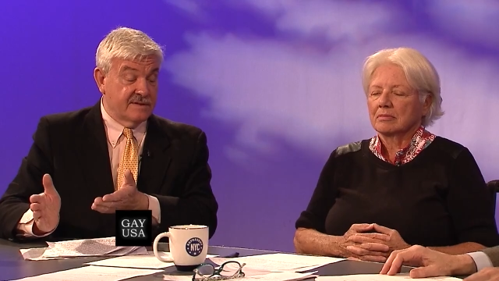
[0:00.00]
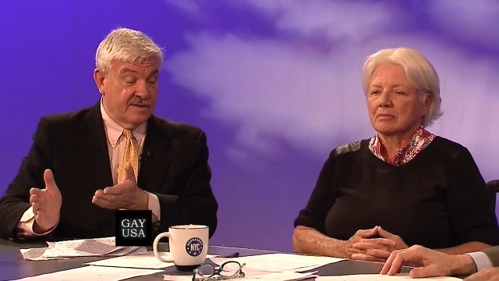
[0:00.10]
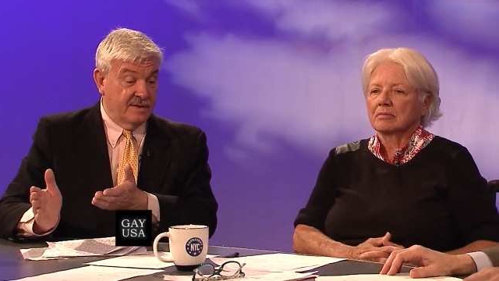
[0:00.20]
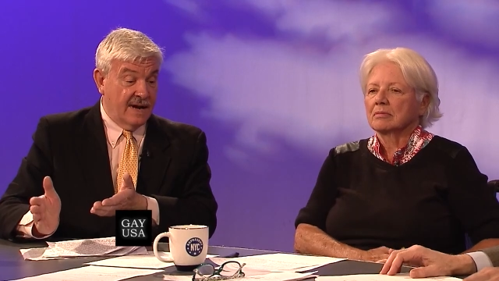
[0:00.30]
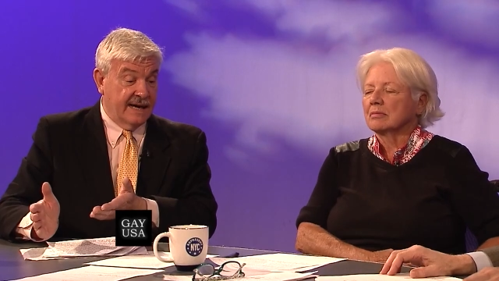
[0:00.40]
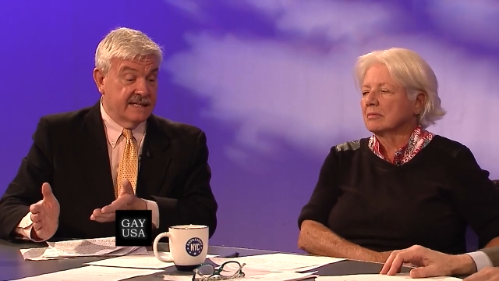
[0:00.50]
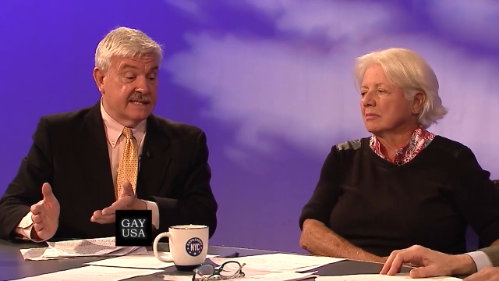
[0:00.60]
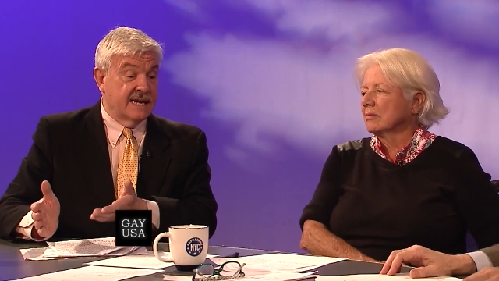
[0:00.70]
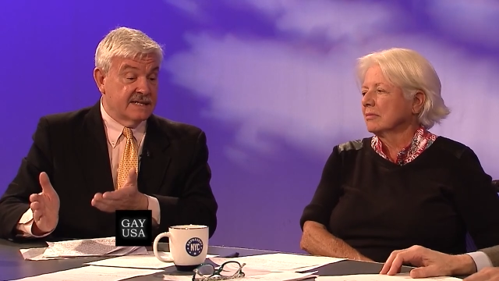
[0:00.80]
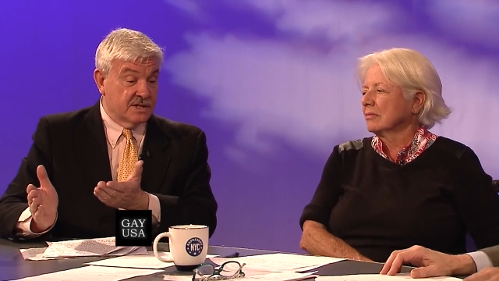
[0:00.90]
Speaker 1: of the United
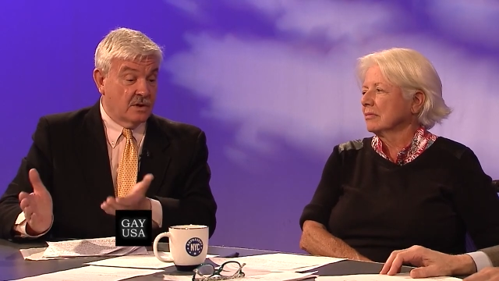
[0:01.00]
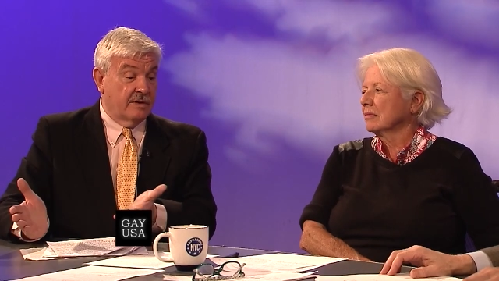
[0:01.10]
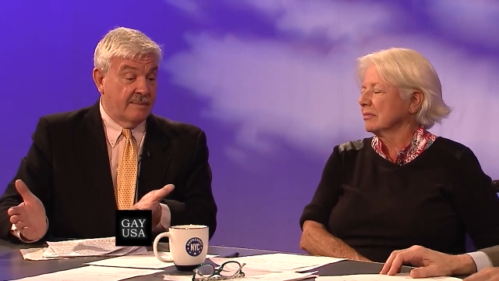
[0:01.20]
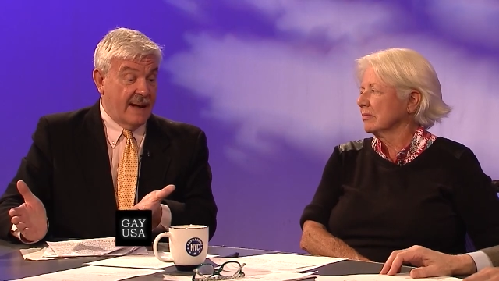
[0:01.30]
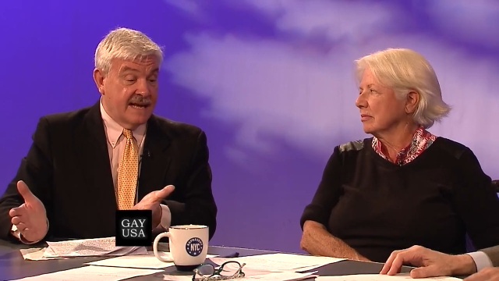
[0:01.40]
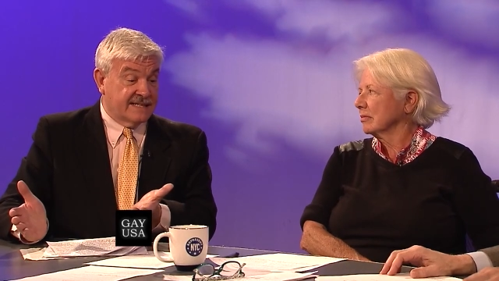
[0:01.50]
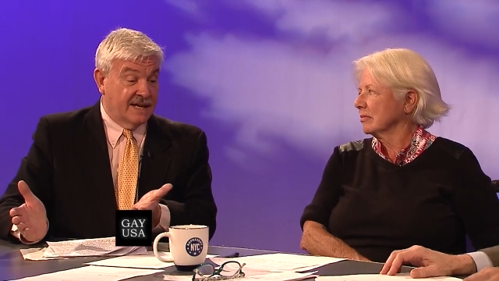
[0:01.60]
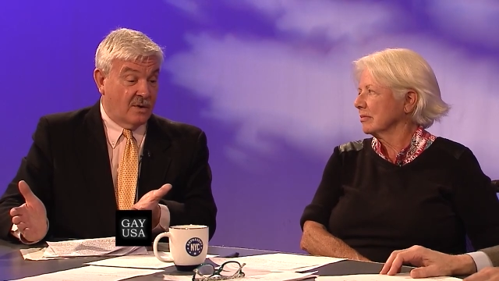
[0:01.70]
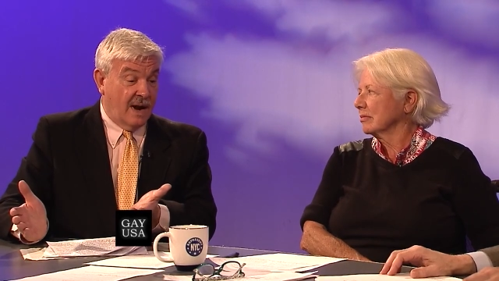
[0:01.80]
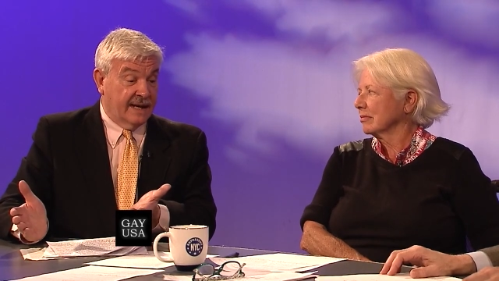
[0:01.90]
States has already passed the
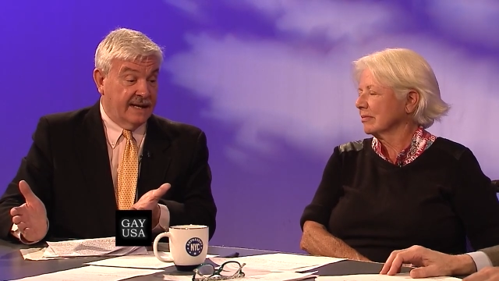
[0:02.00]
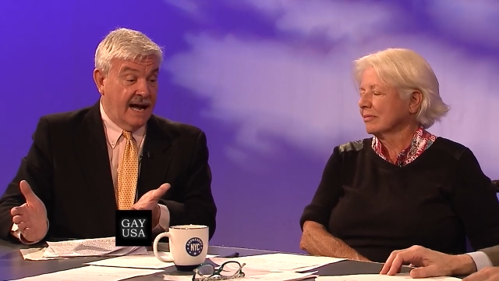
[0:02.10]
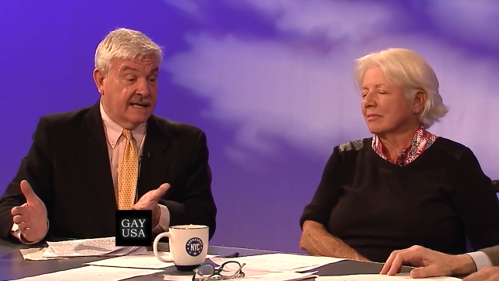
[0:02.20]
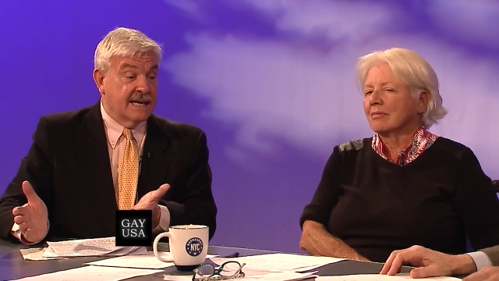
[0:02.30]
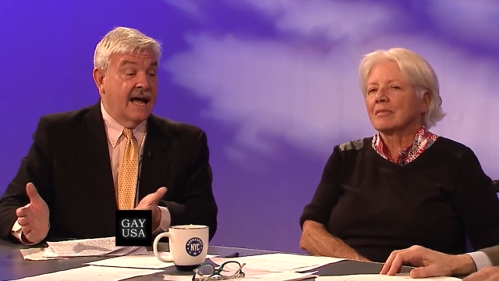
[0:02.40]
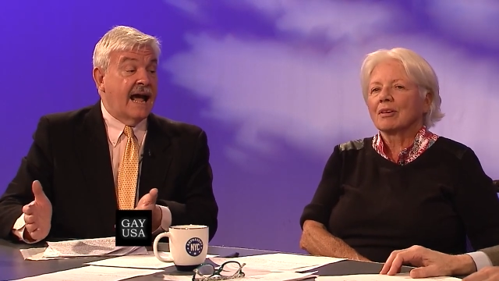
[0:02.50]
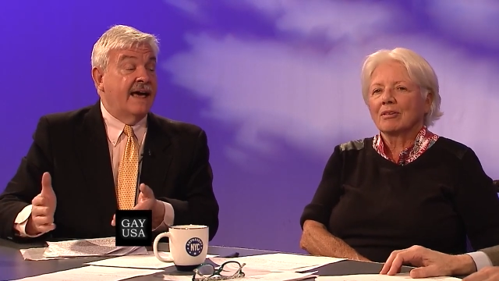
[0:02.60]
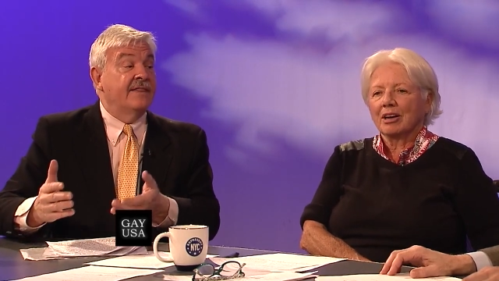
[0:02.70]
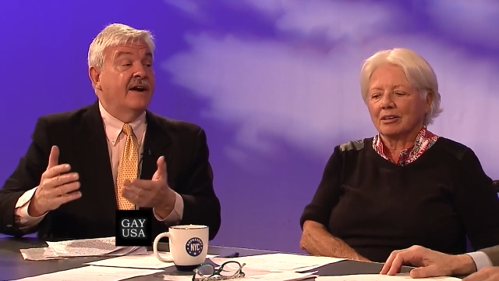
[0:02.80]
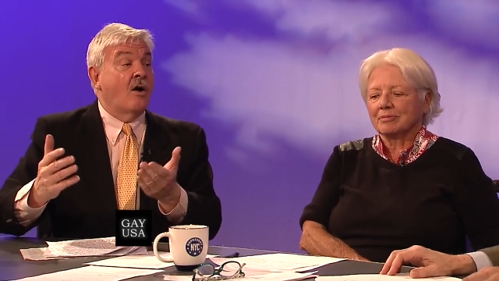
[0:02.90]
Equality Act, right. and
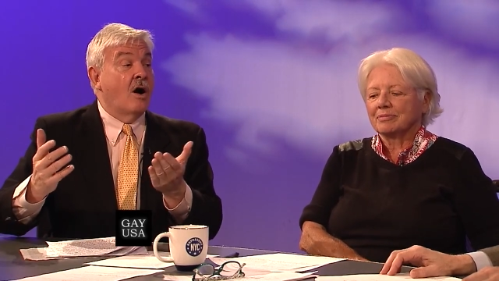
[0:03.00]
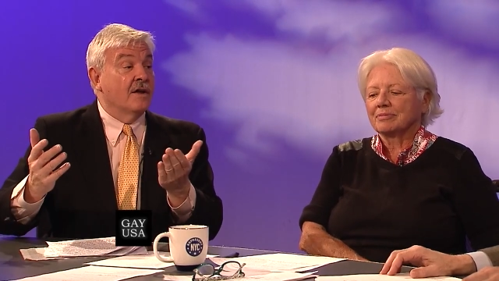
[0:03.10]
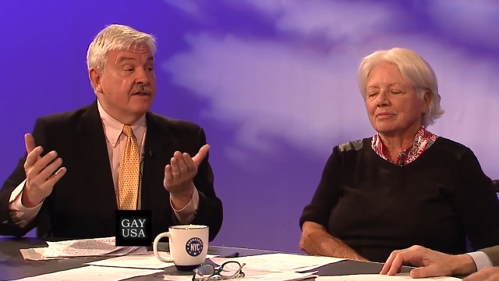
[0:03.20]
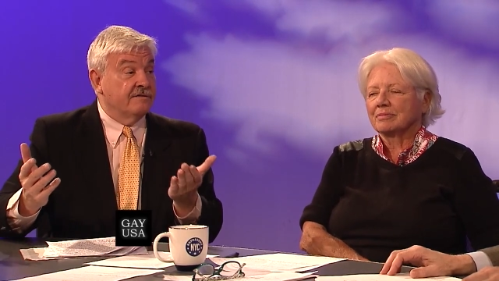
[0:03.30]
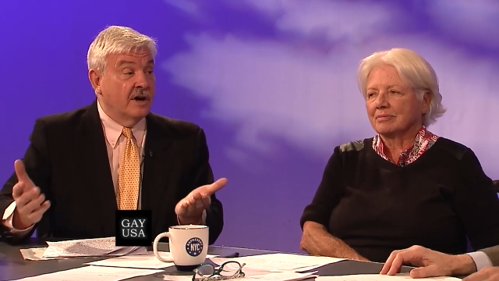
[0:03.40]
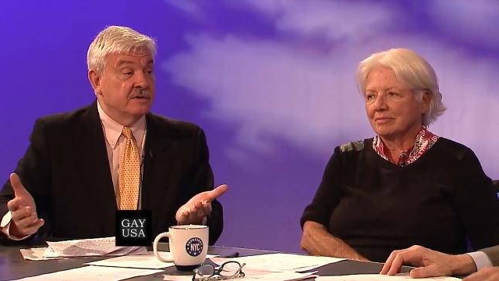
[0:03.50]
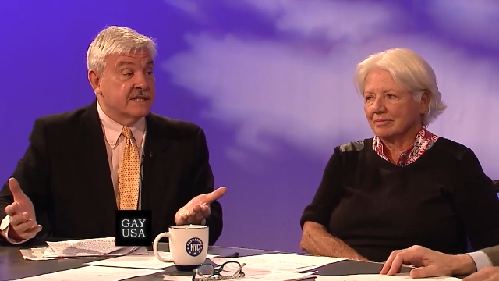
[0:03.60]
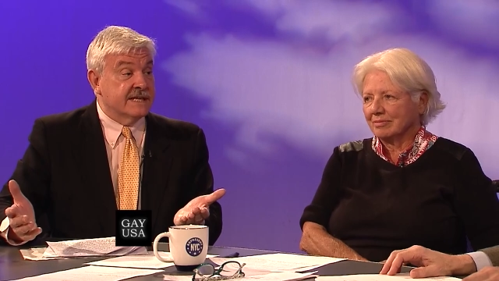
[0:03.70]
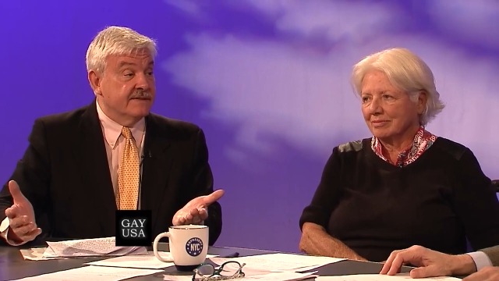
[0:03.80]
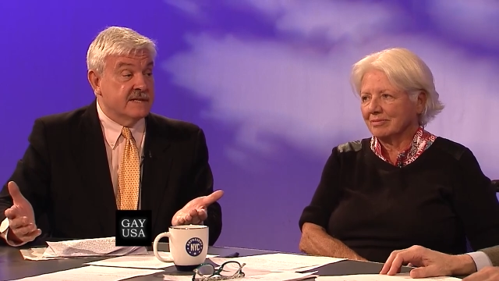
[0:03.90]
right. there are the
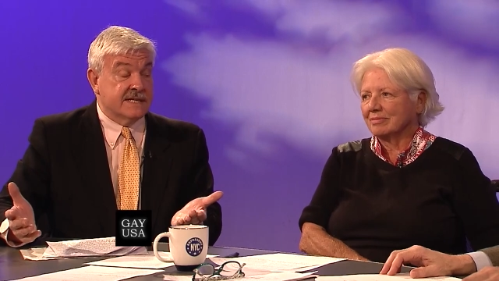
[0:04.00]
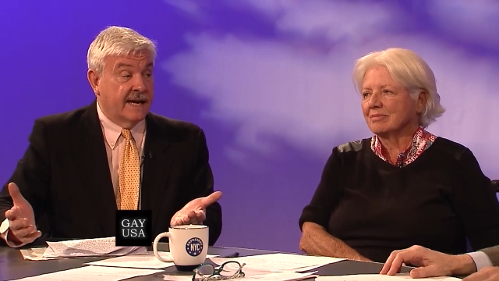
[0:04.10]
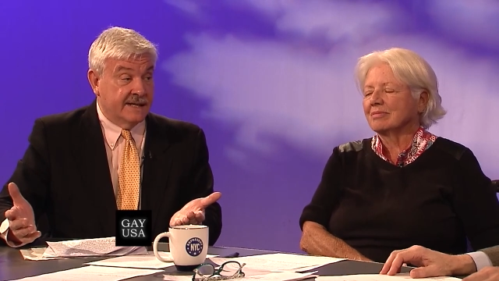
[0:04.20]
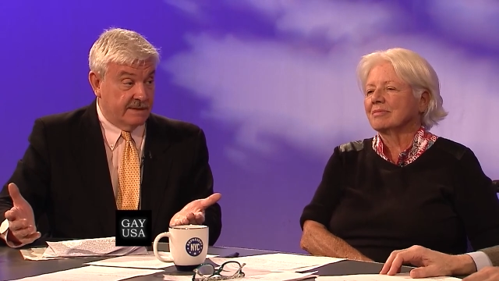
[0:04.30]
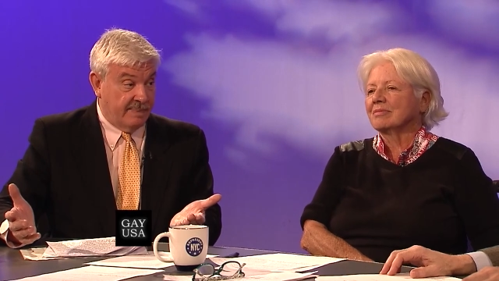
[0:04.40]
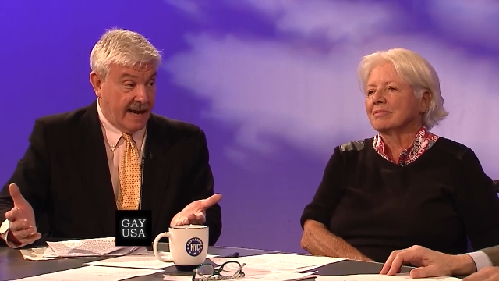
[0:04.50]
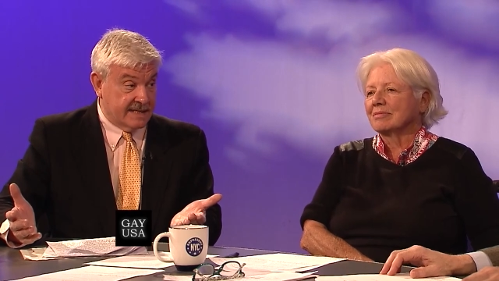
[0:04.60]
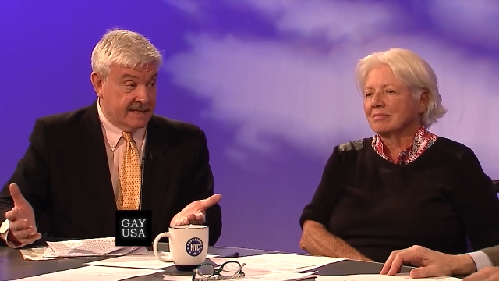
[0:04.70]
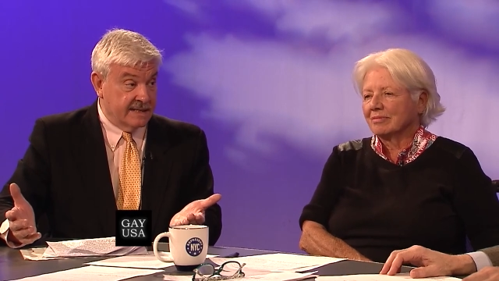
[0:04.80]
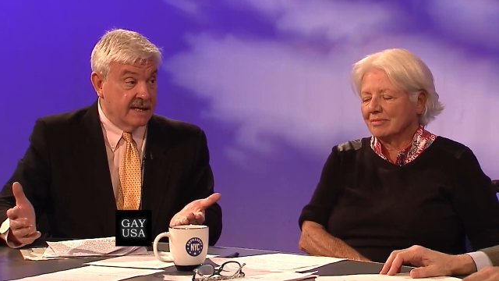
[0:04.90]
votes in the Senate to
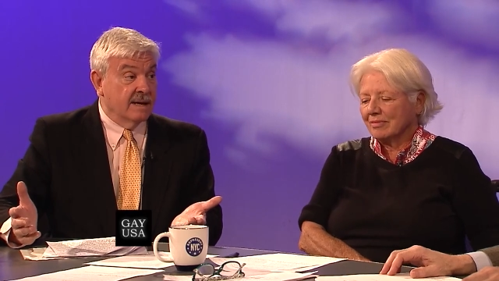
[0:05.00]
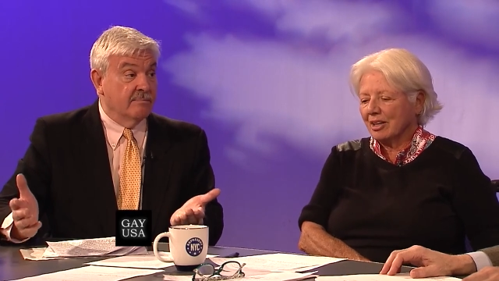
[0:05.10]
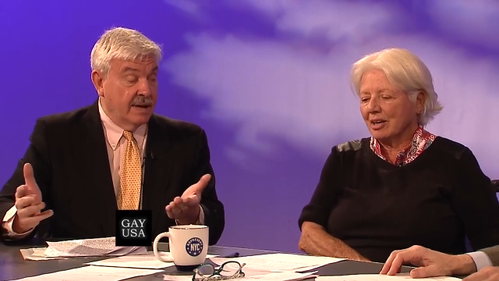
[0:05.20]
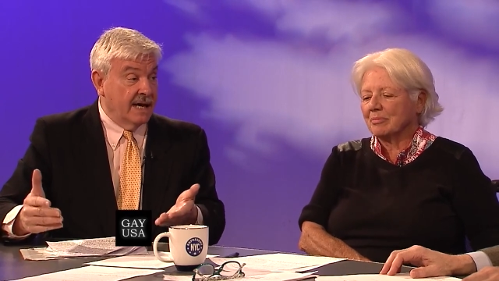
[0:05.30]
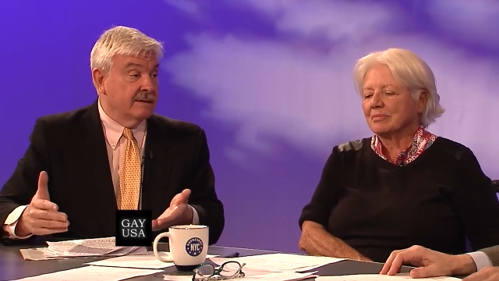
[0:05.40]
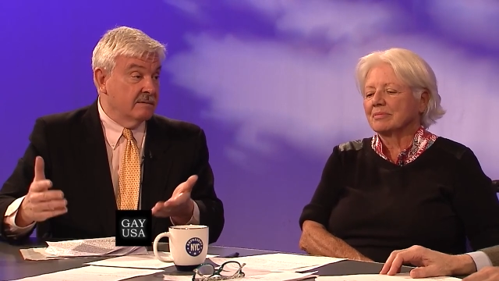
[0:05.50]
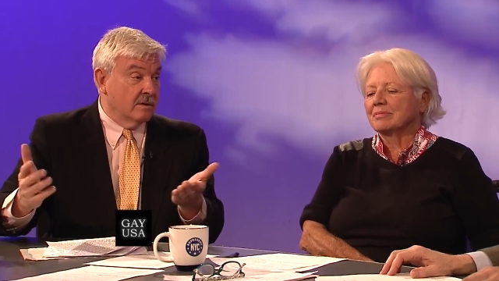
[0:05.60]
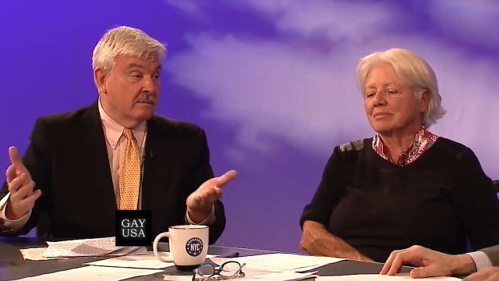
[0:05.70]
pass it, yeah. but